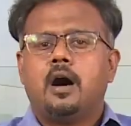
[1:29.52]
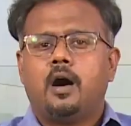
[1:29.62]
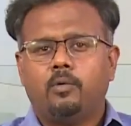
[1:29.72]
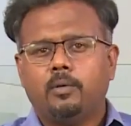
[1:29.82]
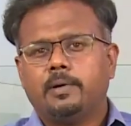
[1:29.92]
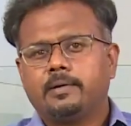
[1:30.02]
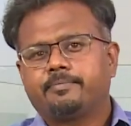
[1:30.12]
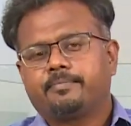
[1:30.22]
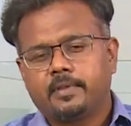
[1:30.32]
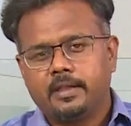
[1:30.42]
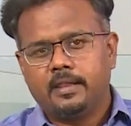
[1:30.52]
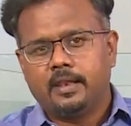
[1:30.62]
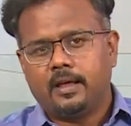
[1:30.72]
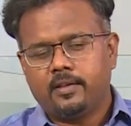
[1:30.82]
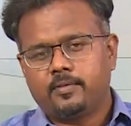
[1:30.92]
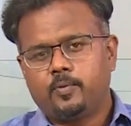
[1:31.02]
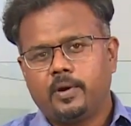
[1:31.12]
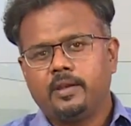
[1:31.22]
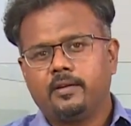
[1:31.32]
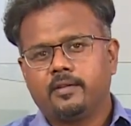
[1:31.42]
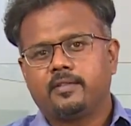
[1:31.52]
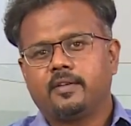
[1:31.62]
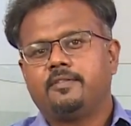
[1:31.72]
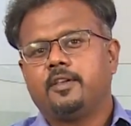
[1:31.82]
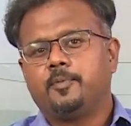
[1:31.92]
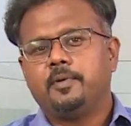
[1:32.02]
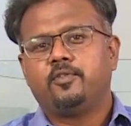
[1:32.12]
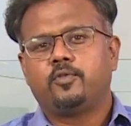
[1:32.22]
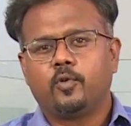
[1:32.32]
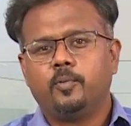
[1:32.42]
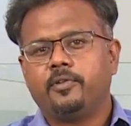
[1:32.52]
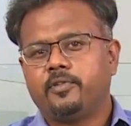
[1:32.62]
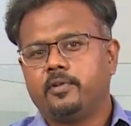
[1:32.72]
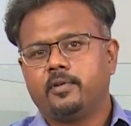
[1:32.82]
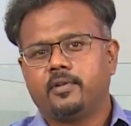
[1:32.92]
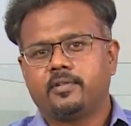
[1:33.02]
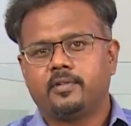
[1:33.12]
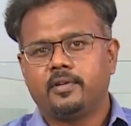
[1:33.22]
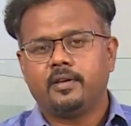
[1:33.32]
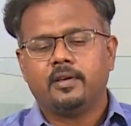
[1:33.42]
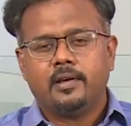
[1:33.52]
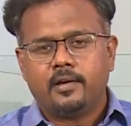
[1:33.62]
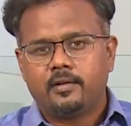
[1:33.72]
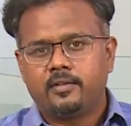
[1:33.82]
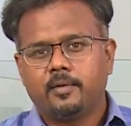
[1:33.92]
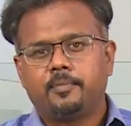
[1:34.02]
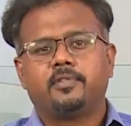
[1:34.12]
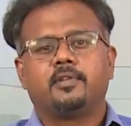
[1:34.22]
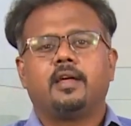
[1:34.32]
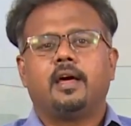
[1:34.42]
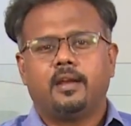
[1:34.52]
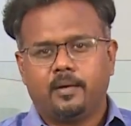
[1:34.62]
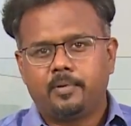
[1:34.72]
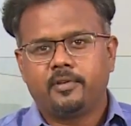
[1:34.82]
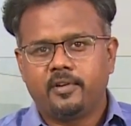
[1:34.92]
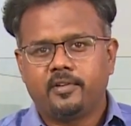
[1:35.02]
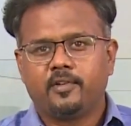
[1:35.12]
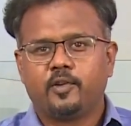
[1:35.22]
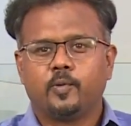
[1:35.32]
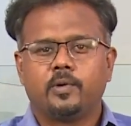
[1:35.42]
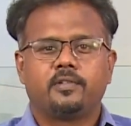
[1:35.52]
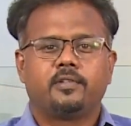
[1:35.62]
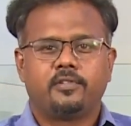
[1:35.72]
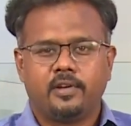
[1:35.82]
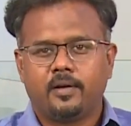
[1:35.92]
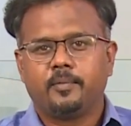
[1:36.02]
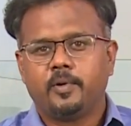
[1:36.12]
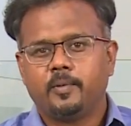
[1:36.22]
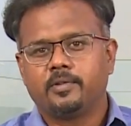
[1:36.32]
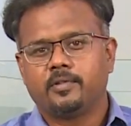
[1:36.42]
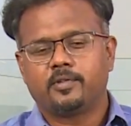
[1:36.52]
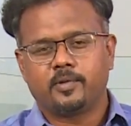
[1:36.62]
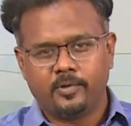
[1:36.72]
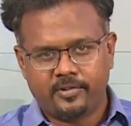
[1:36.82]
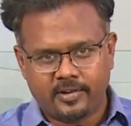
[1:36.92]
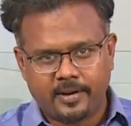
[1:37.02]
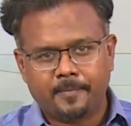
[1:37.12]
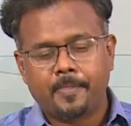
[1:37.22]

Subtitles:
However, in the last 1 year itself, there has been so much curiosity, reception, and appreciation towards the Shriram Universal School Chennai.